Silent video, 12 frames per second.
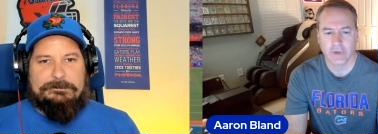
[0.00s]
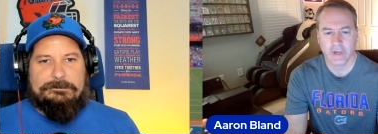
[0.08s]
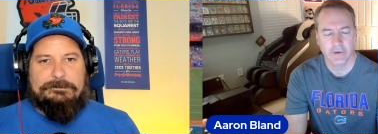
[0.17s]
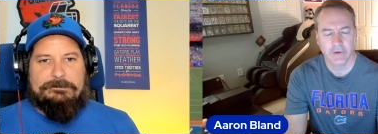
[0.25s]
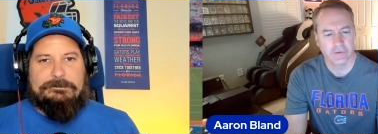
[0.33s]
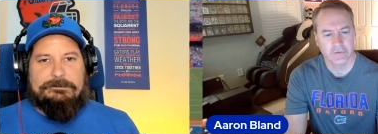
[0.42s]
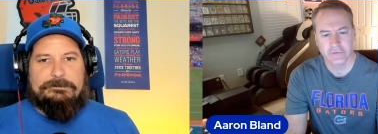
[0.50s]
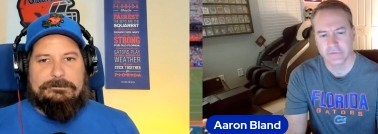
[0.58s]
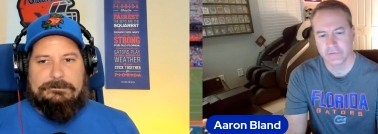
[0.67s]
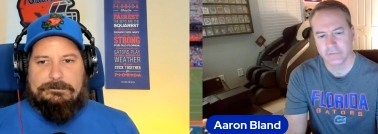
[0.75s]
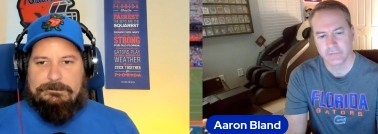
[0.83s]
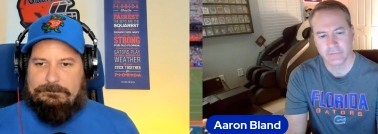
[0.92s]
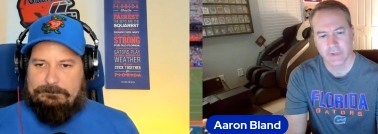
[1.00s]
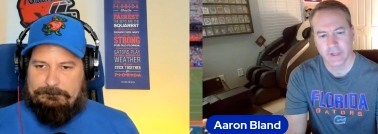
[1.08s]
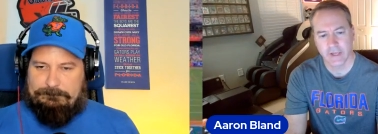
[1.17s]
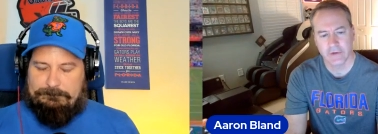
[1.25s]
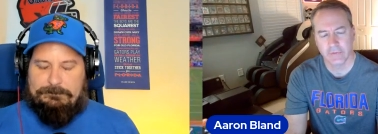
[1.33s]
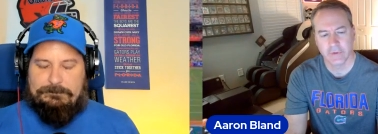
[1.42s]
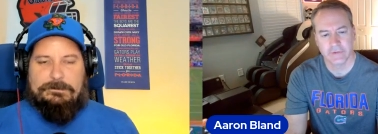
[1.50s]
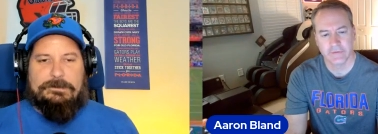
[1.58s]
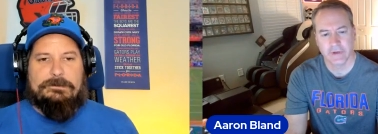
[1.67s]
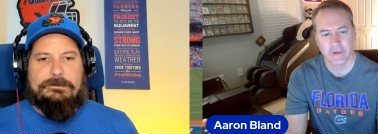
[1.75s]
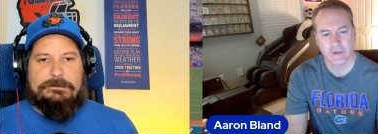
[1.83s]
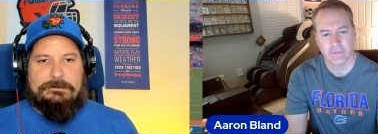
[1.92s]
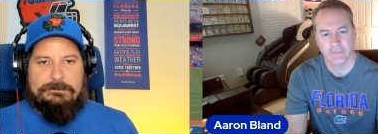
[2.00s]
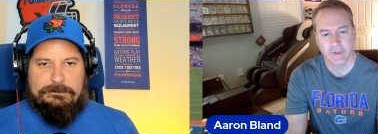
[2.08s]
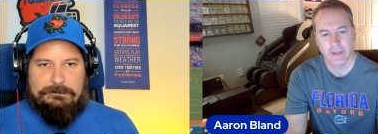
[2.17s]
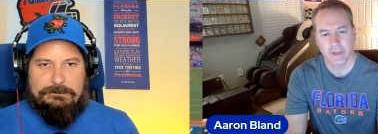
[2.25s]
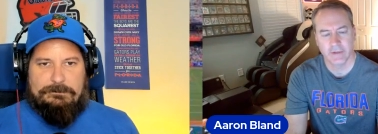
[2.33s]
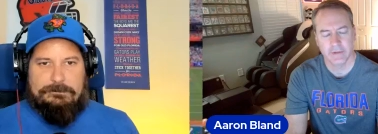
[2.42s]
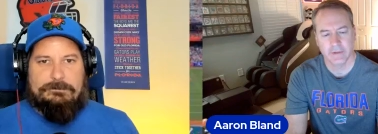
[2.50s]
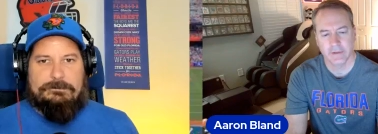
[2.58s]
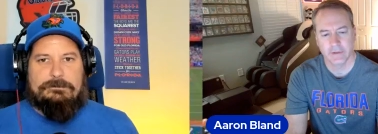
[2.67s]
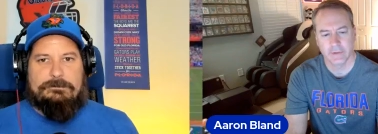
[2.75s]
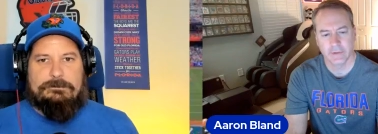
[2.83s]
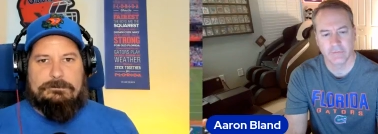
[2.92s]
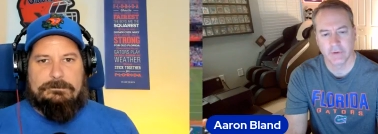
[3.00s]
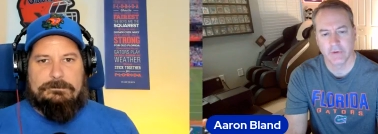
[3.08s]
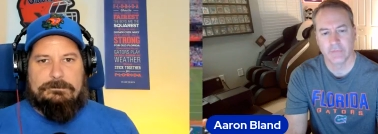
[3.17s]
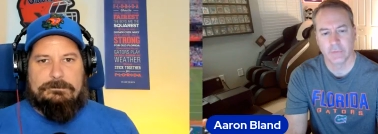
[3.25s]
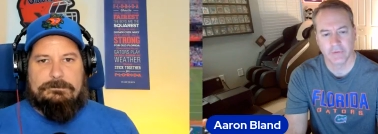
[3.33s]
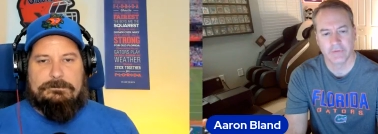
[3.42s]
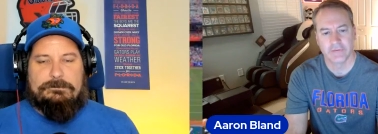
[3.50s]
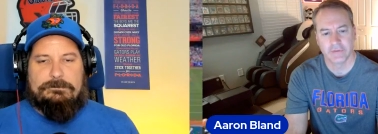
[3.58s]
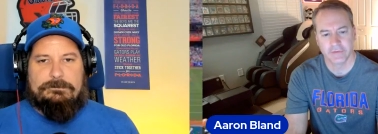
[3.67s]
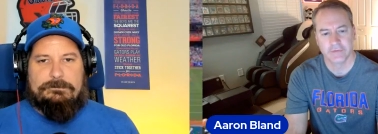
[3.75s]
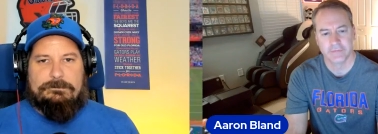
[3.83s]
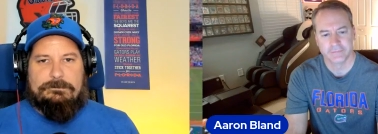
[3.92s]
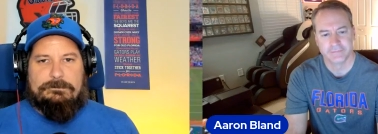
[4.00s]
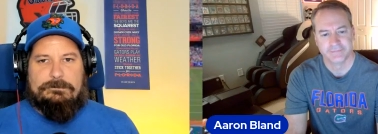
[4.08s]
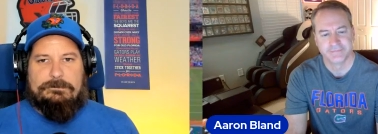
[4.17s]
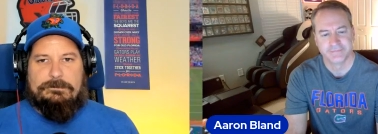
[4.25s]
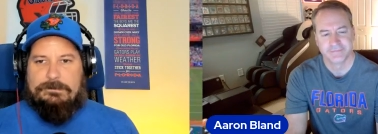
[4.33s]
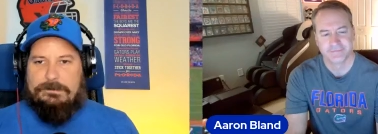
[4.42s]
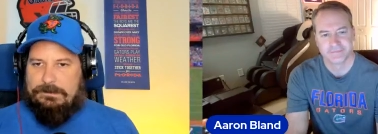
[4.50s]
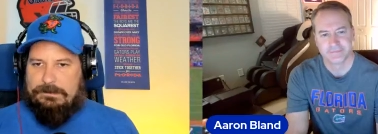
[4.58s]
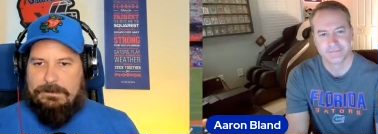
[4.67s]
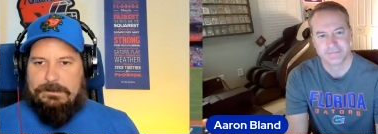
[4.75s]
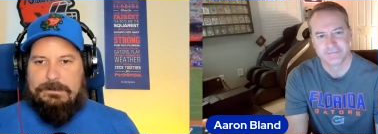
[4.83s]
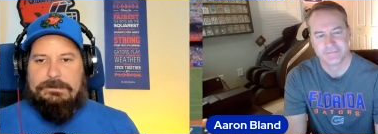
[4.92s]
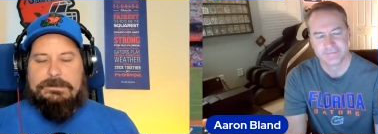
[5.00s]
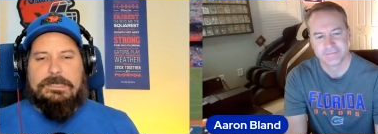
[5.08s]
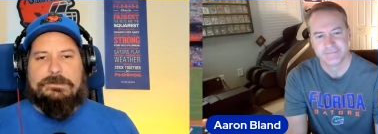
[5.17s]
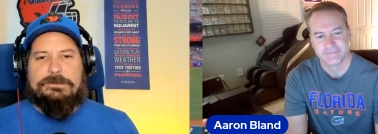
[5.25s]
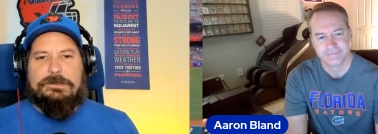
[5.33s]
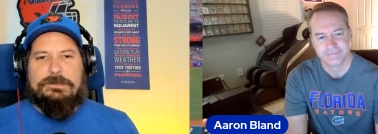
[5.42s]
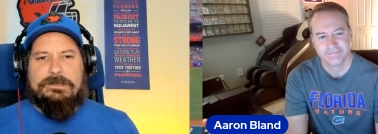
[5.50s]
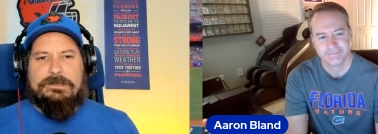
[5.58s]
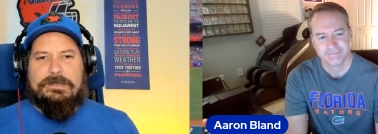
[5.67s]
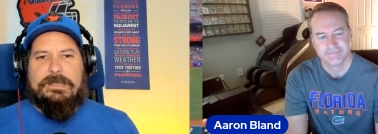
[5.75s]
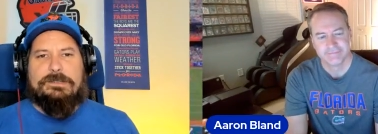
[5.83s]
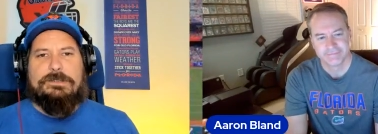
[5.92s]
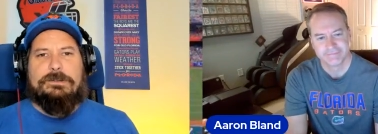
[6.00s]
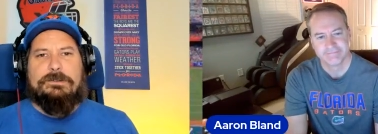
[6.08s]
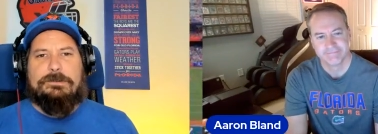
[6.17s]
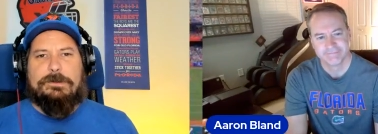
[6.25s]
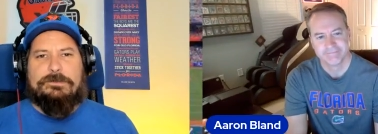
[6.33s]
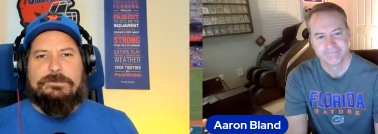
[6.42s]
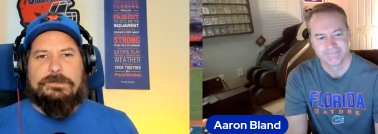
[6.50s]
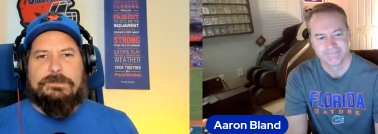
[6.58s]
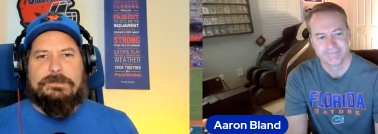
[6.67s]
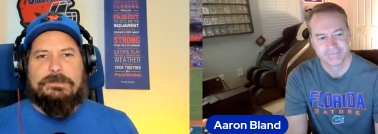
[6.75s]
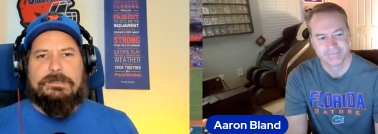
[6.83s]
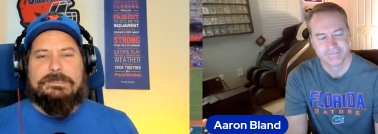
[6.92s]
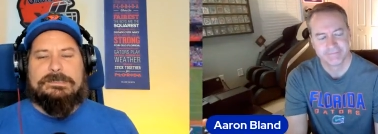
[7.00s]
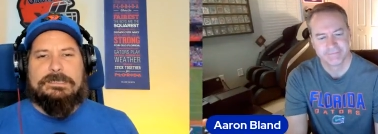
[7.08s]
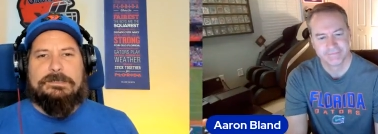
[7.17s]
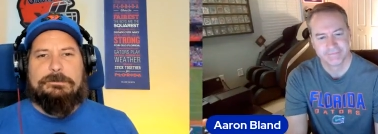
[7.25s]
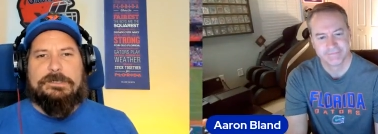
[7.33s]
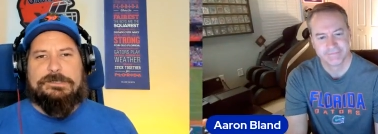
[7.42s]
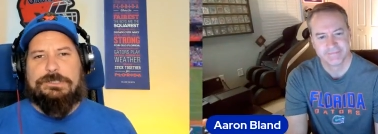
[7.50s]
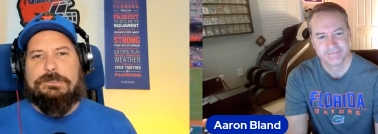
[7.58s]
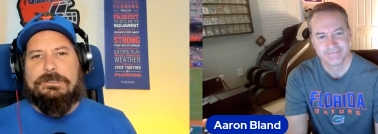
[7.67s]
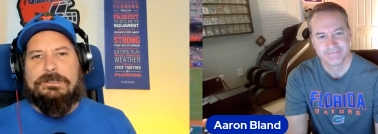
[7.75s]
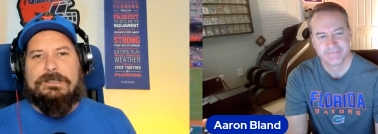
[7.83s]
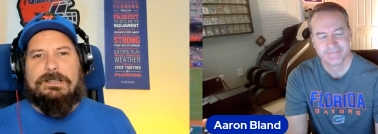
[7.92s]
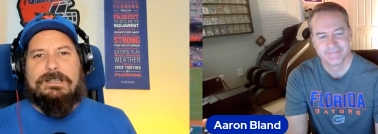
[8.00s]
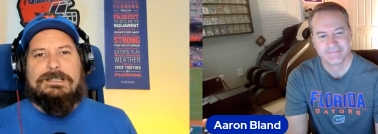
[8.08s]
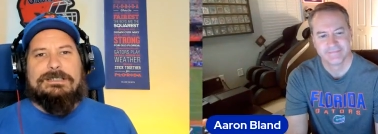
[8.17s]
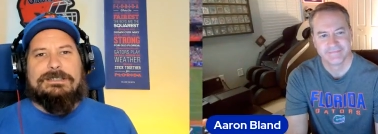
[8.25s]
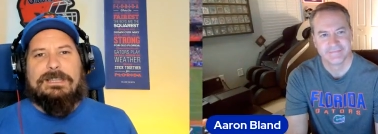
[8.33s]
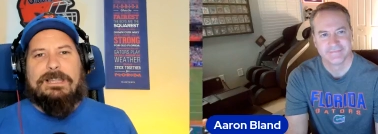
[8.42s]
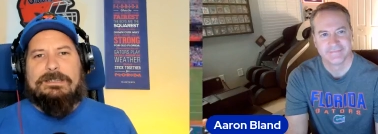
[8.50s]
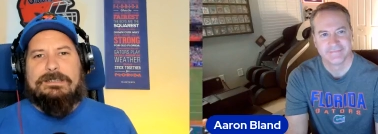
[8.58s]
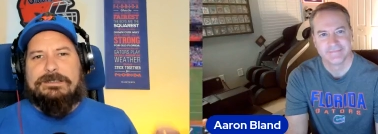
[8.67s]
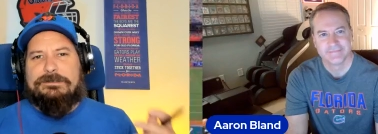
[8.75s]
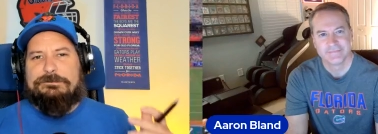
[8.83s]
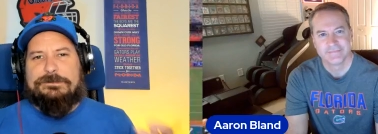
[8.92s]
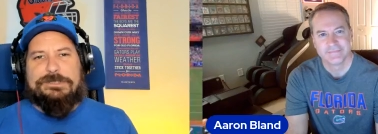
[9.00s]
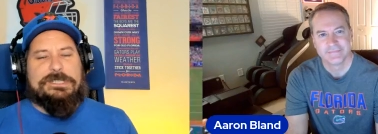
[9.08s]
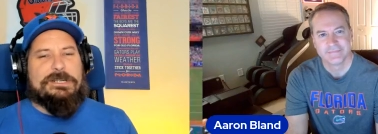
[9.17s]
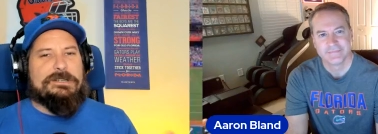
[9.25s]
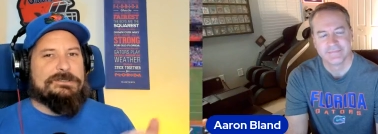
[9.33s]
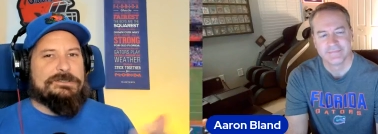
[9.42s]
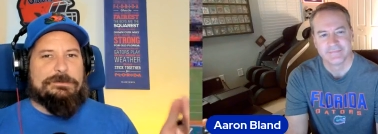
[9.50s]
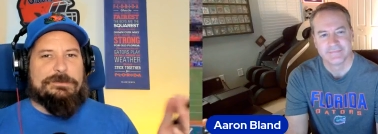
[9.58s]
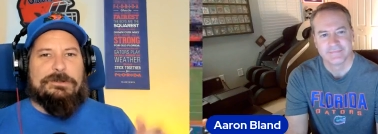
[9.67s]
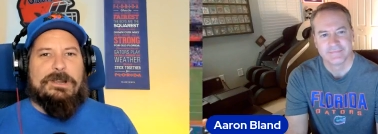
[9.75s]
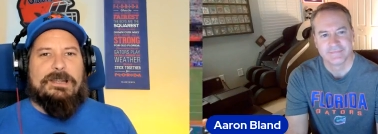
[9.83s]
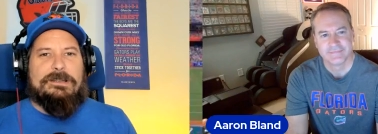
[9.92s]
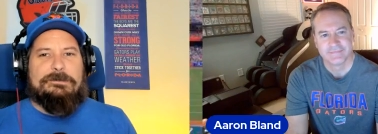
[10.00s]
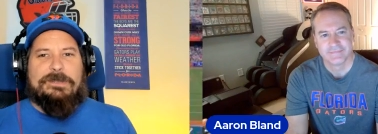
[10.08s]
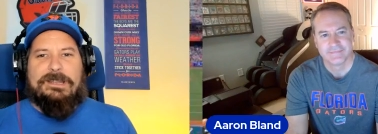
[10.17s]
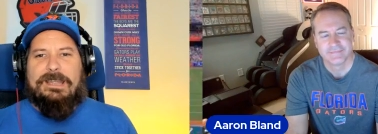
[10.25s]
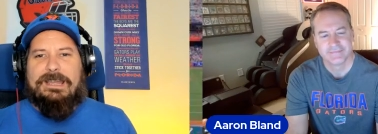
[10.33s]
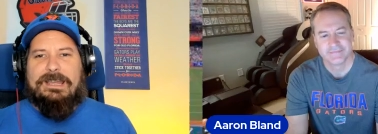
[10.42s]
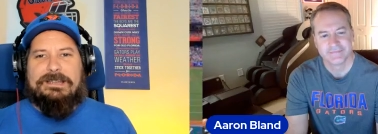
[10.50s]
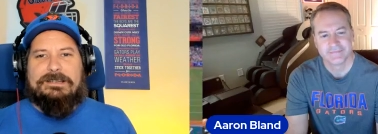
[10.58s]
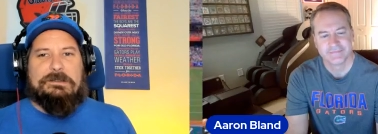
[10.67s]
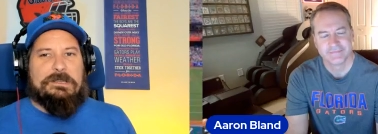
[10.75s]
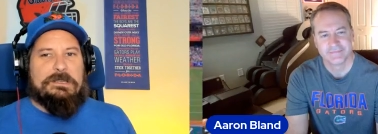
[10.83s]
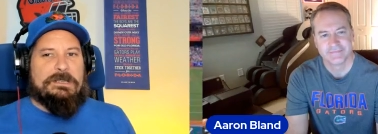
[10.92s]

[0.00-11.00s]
Speaker 1: Gators. Had a great time, and looking very forward to the season.
Speaker 2: Sounds good. And thank you, everyone, for listening. Be sure to like, share, subscribe, and